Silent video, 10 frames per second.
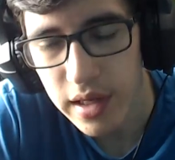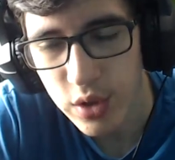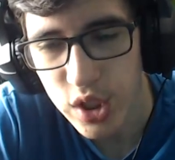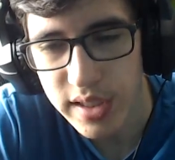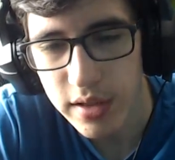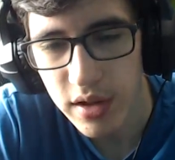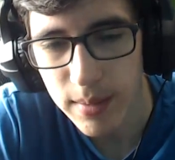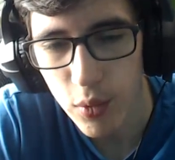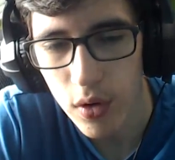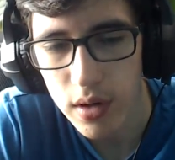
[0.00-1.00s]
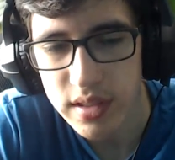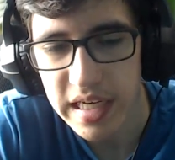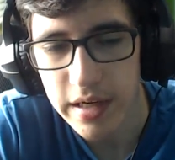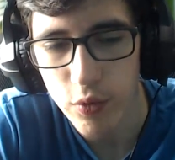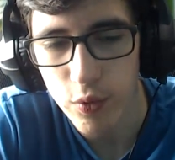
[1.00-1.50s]
think just killing more is
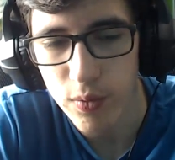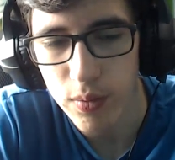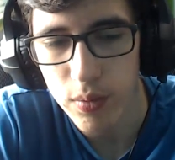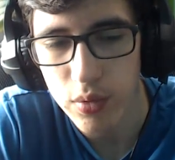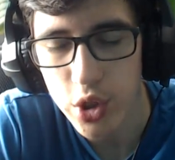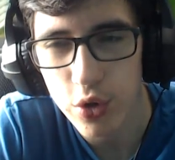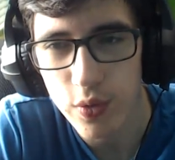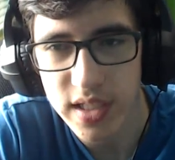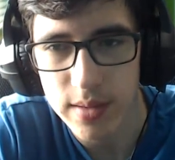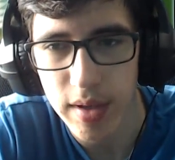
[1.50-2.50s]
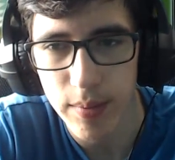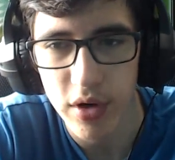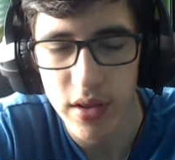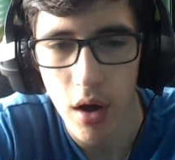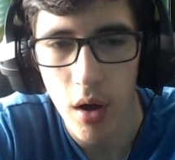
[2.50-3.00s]
a true reason to be
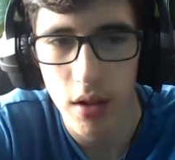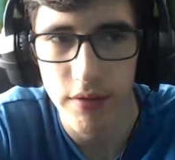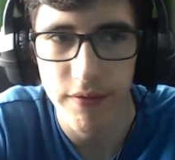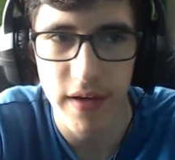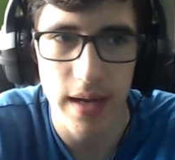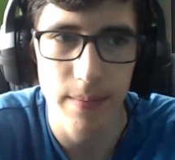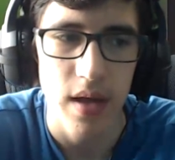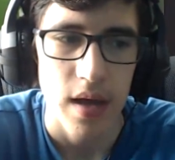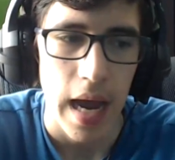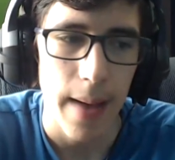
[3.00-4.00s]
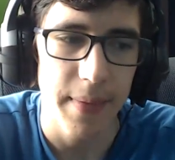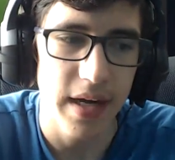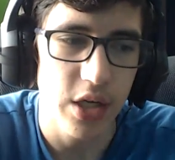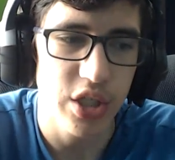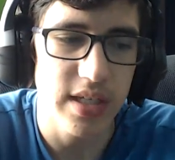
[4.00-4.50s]
put in the Hall of Fame. I mean, I
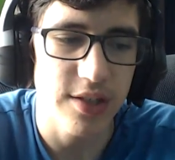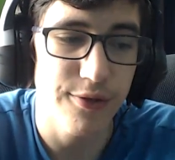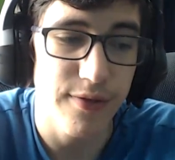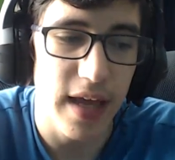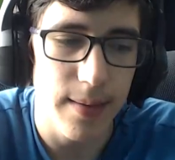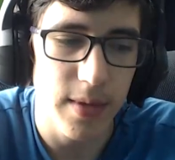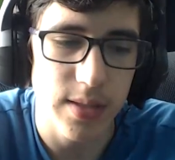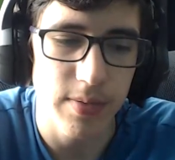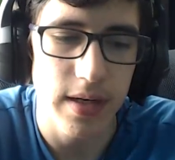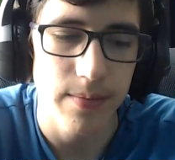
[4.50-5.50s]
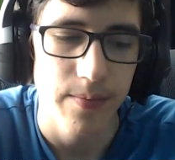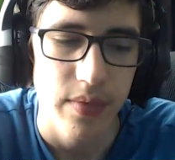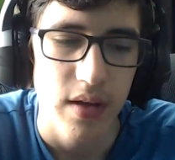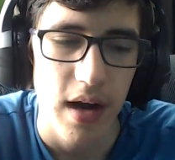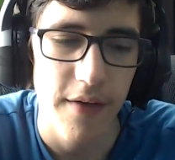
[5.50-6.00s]
guess she is famous, but
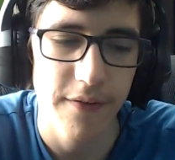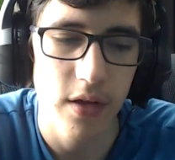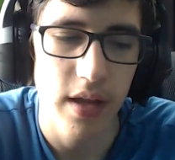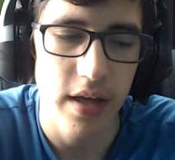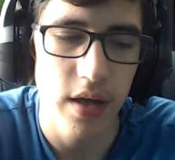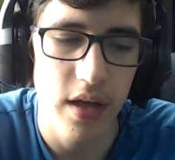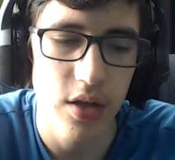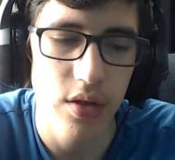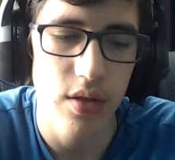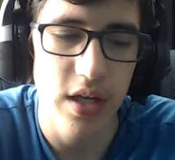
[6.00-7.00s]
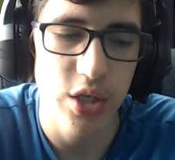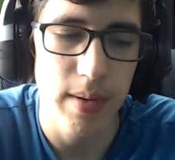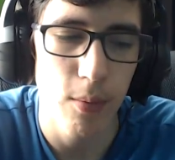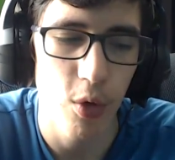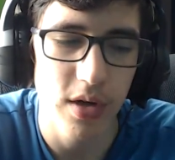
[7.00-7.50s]
I feel like they should
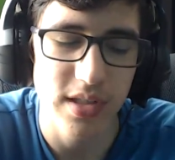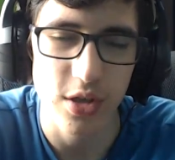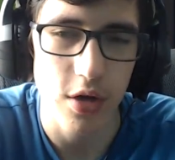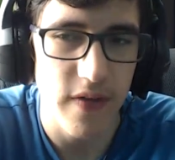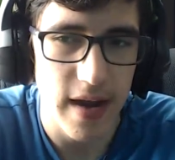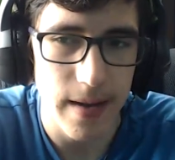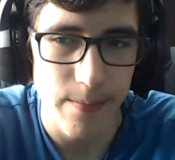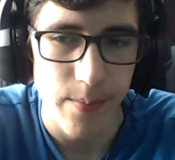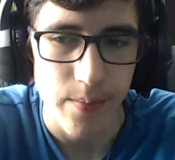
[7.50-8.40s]
be more deserving.